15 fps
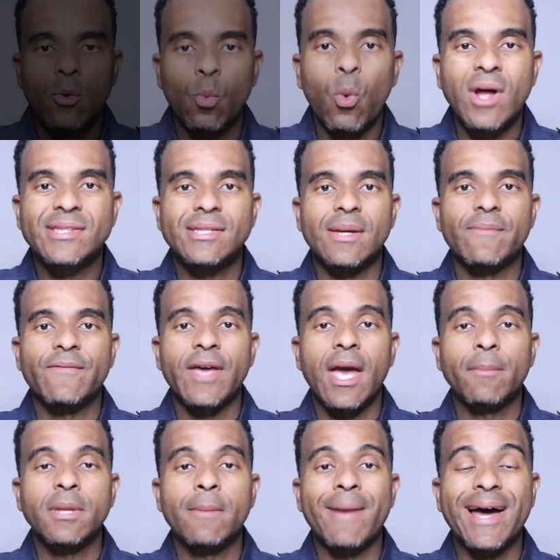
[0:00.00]
What's up,
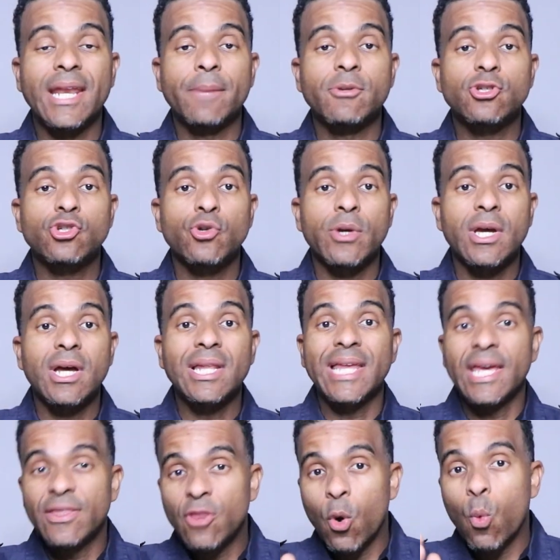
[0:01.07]
family? My name is Trail,
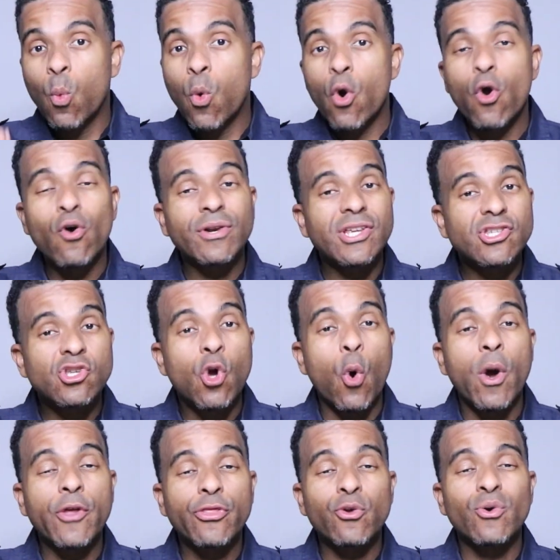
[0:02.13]
and the world is
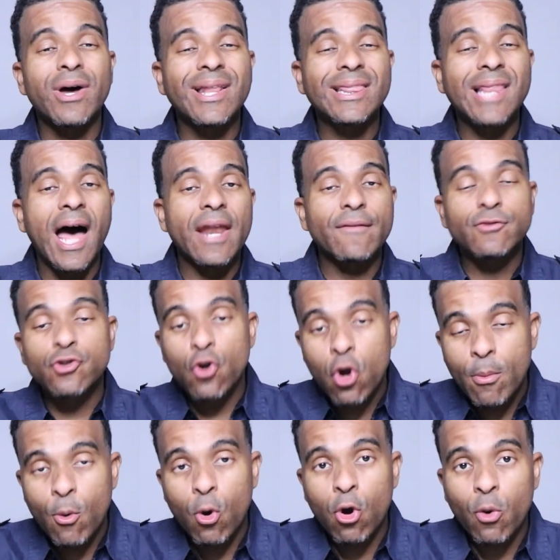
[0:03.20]
going through a lot of
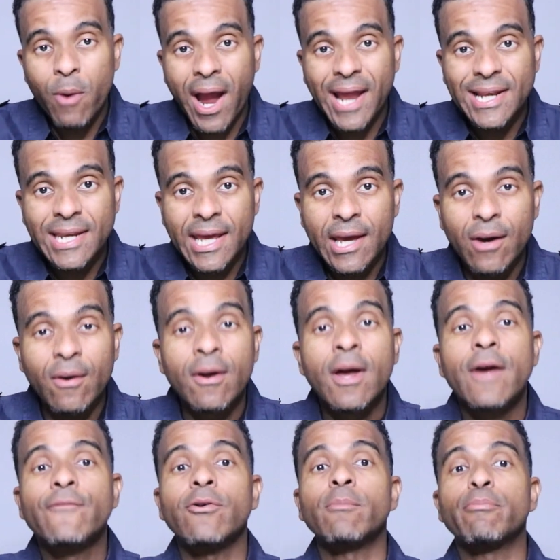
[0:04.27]
turmoil right now.
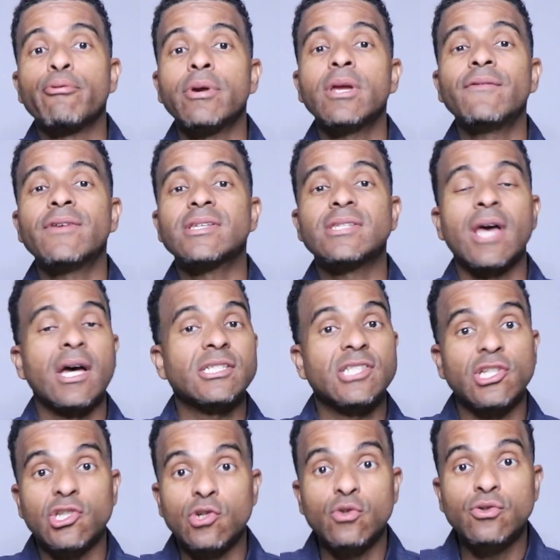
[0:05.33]
From previous
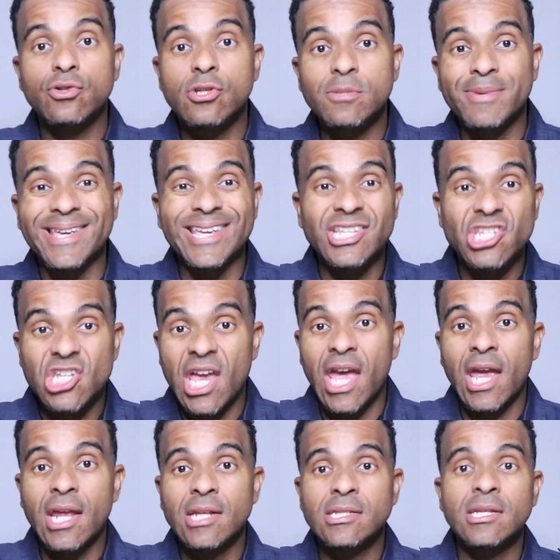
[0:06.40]
constitutions being
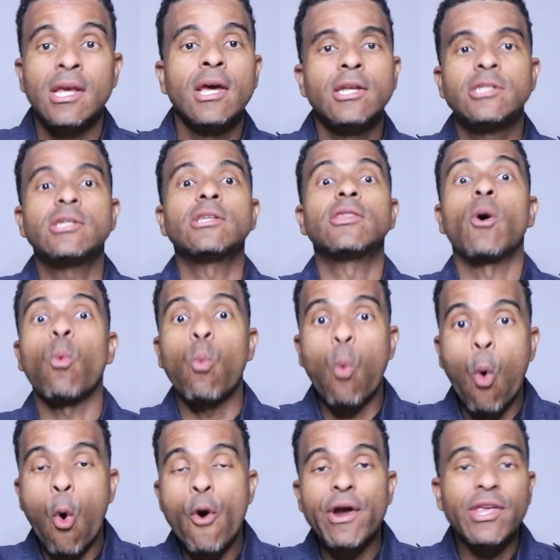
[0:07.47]
changed, to the
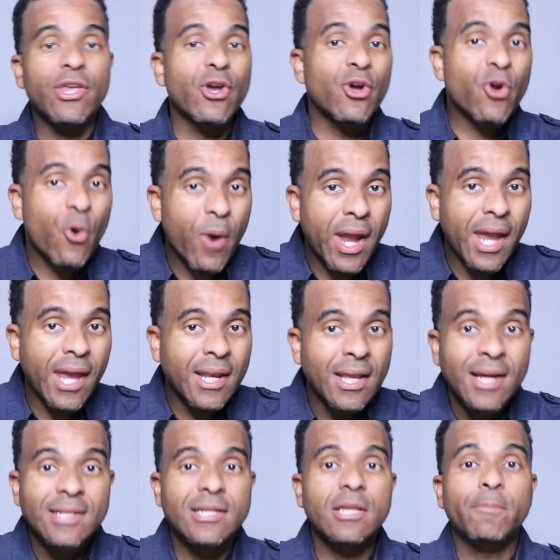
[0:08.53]
war in Ukraine,
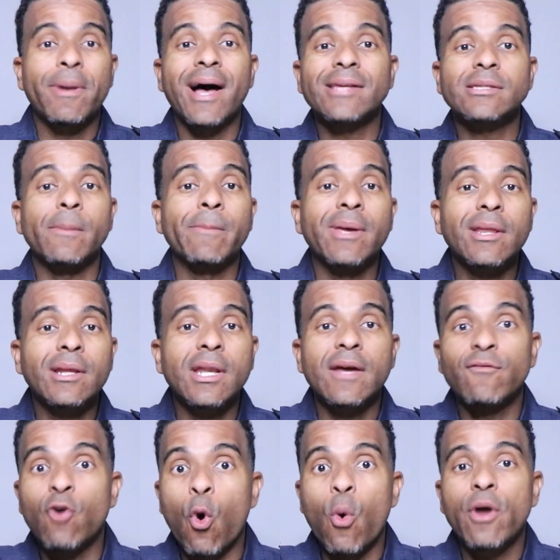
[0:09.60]
to the possibility
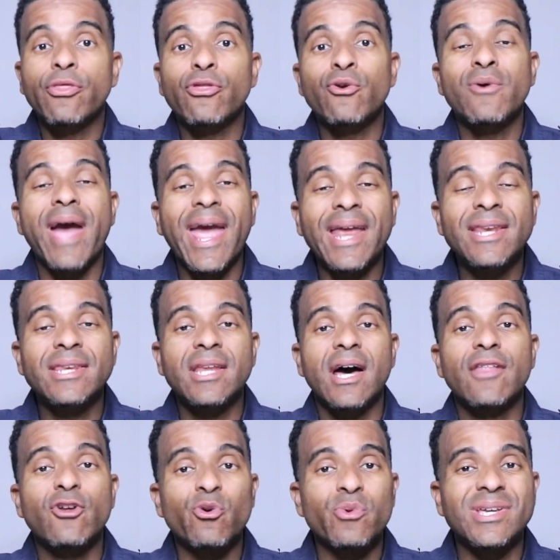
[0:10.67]
of going through
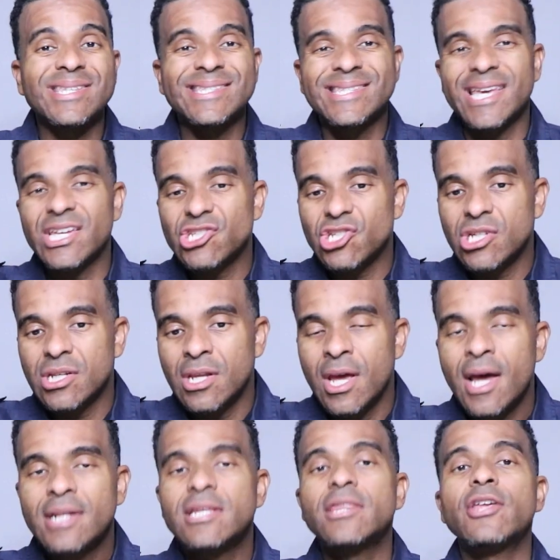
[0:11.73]
another recession,
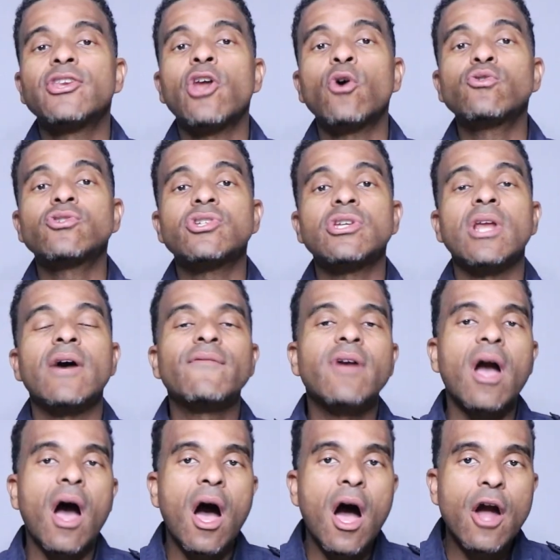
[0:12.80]
to the notion of
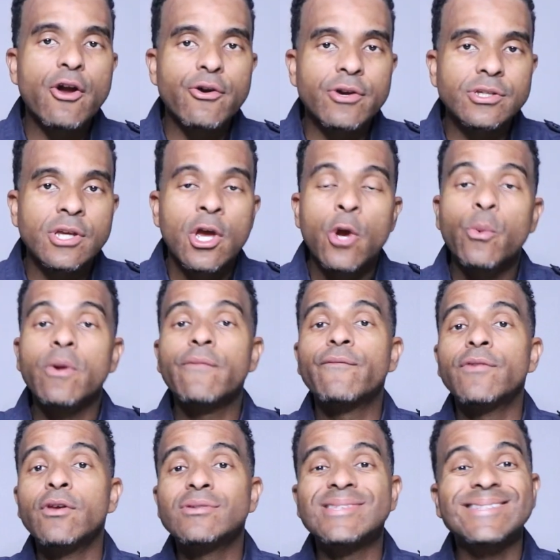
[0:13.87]
Congress
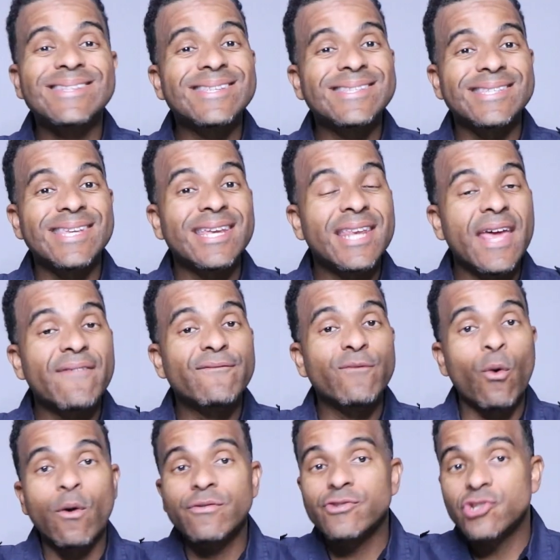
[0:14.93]
refusing to send a
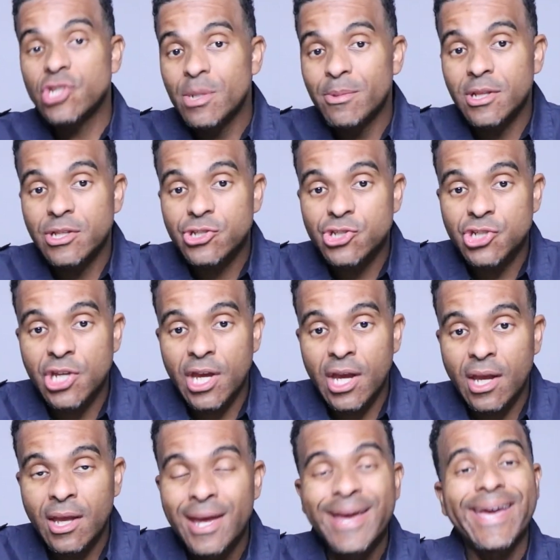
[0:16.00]
fourth stimulus
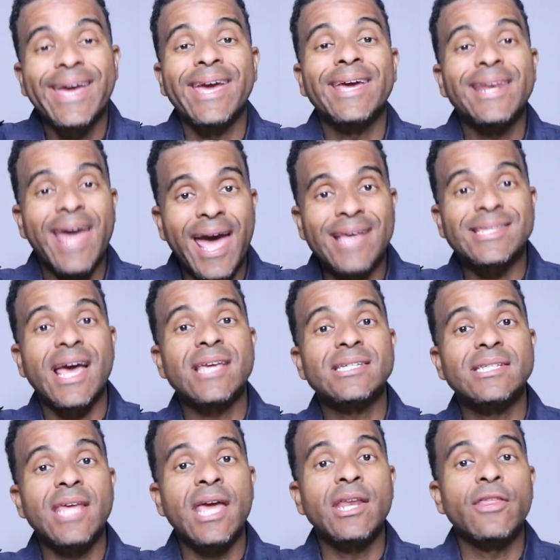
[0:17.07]
check. And as I
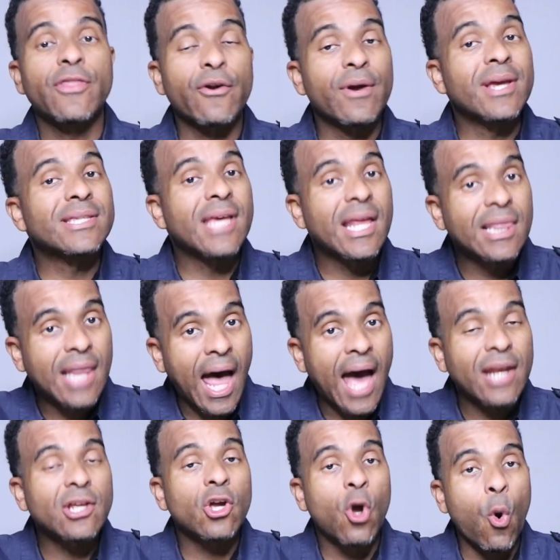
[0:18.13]
stated, there is a
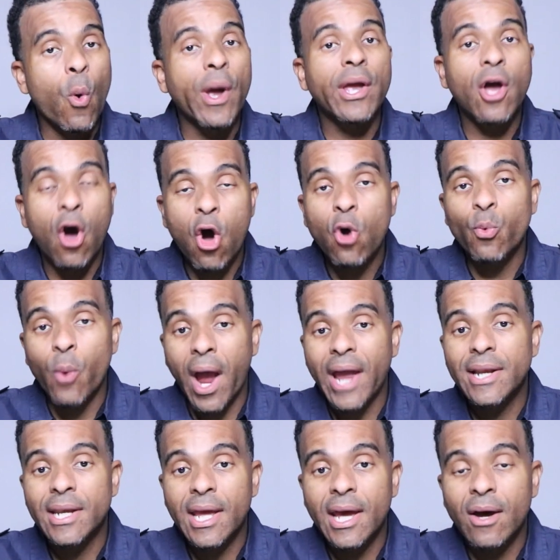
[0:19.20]
lot going on
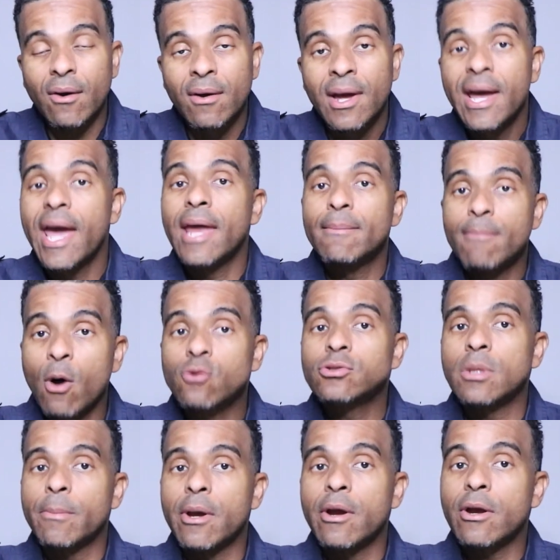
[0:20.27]
right now, and
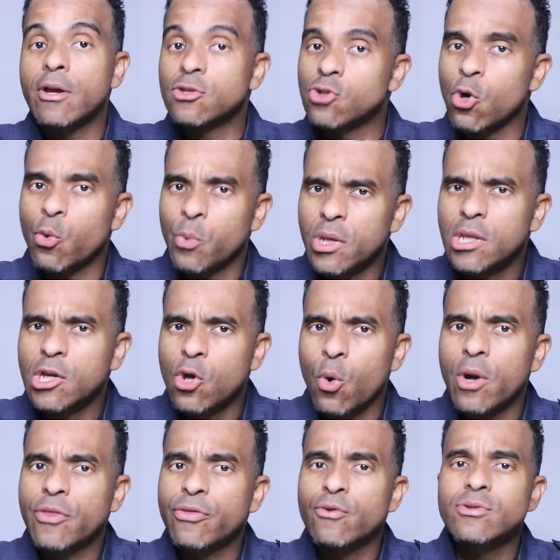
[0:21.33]
most Americans are really
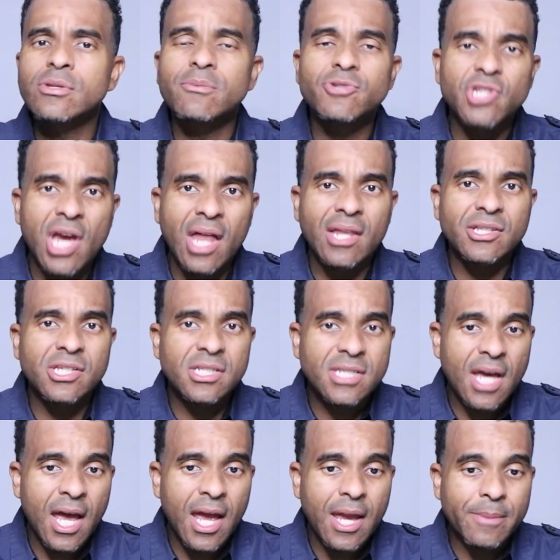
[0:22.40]
going through some challenging
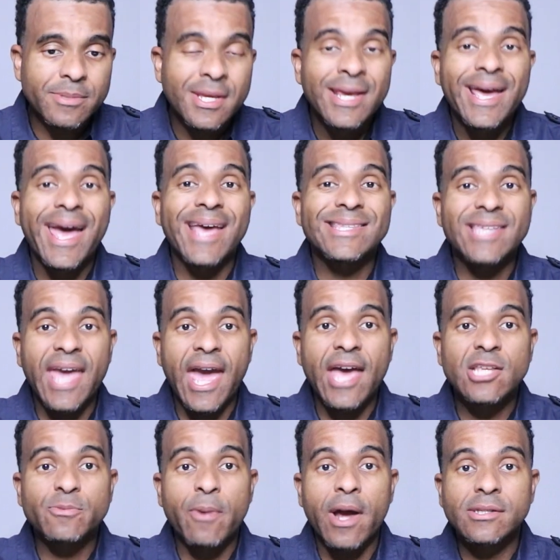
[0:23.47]
times as
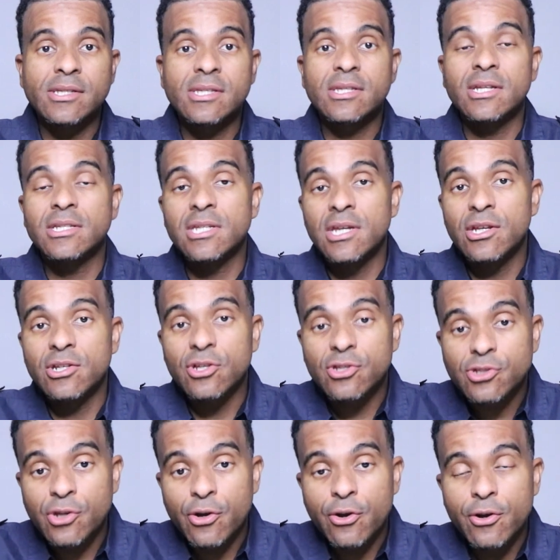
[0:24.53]
gas prices continue to
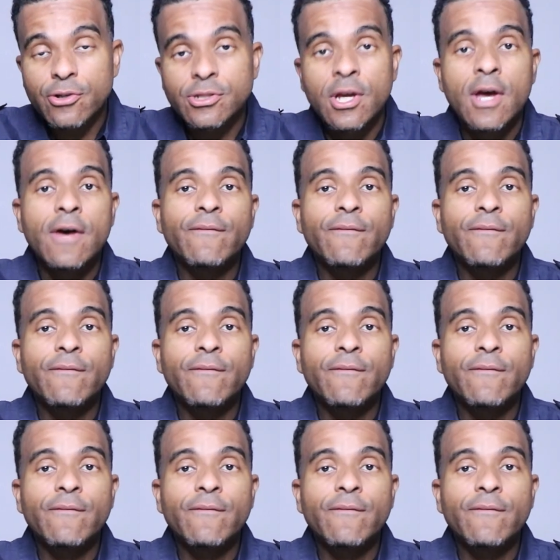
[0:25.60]
surge,